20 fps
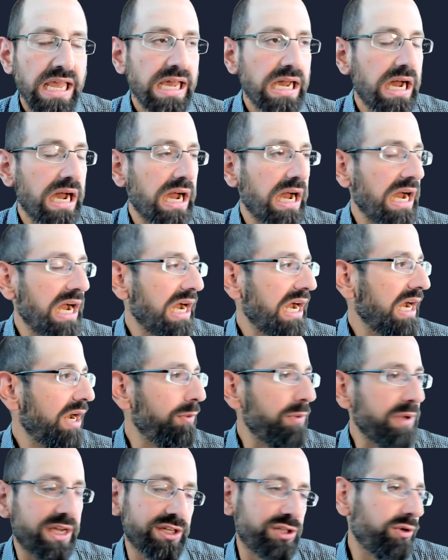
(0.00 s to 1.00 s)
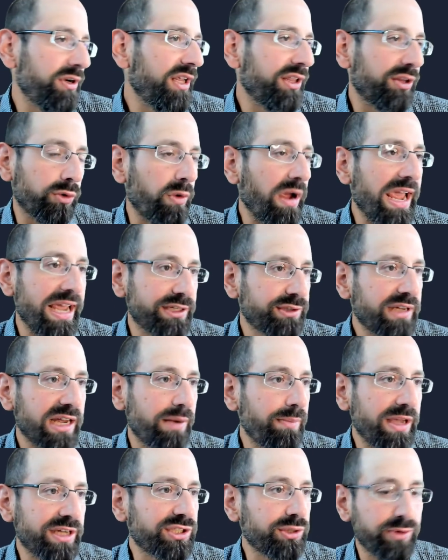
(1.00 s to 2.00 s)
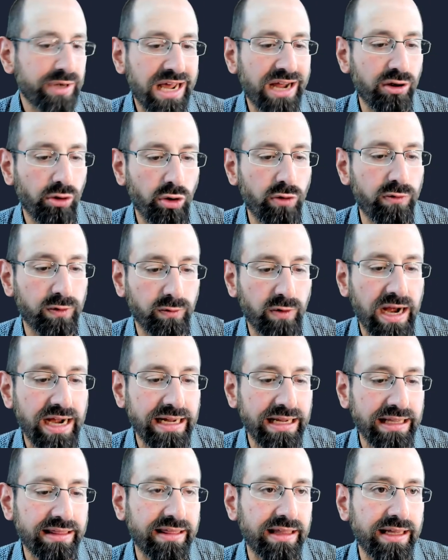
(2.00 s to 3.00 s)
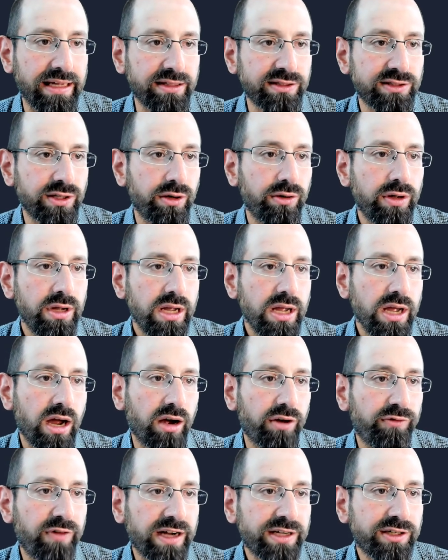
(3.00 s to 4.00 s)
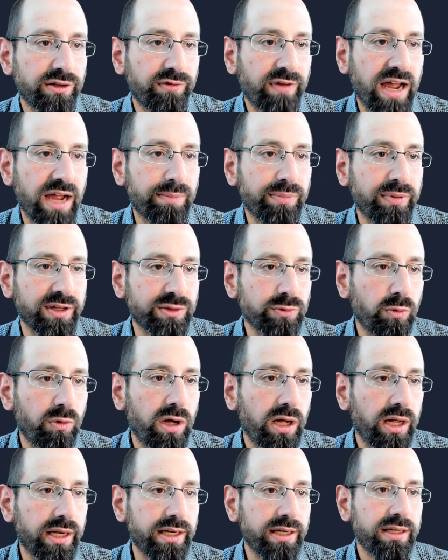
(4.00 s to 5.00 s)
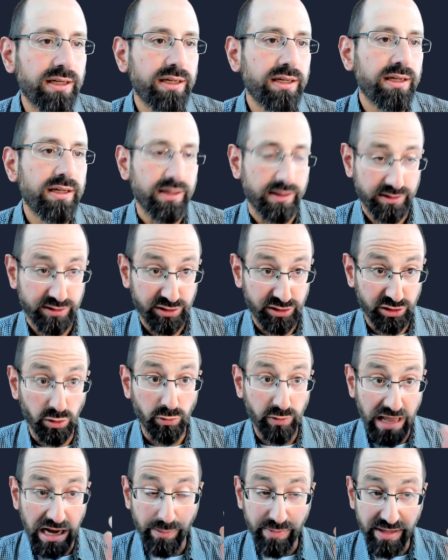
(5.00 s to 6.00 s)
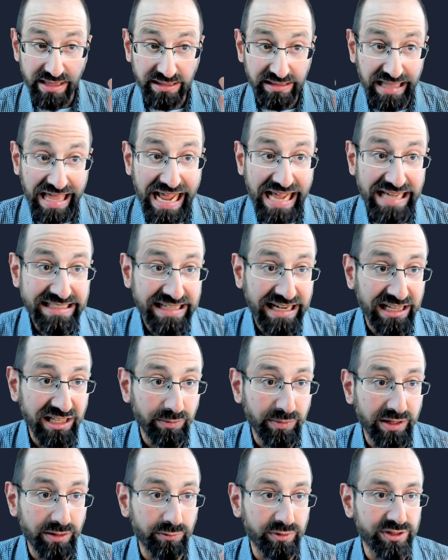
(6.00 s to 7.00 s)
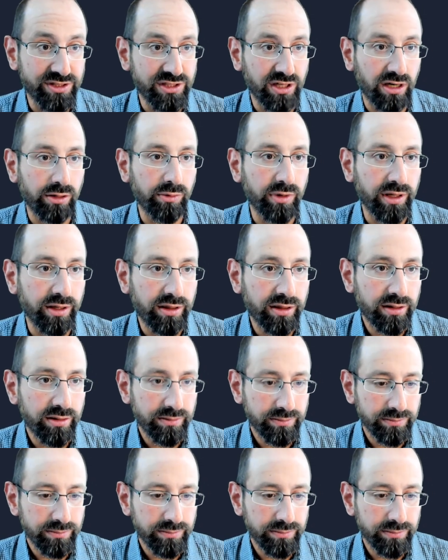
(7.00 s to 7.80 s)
We could do it either way. You just got to make sure we're not overriding things. So our vector of I plus 1, so that'll be the last element we start with.